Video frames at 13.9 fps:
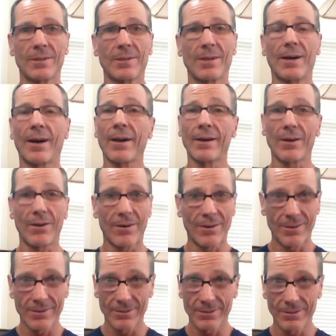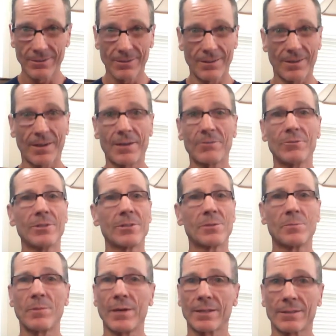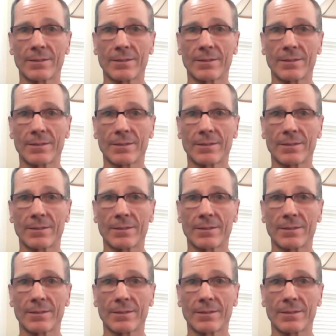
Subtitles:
I honor, I respect,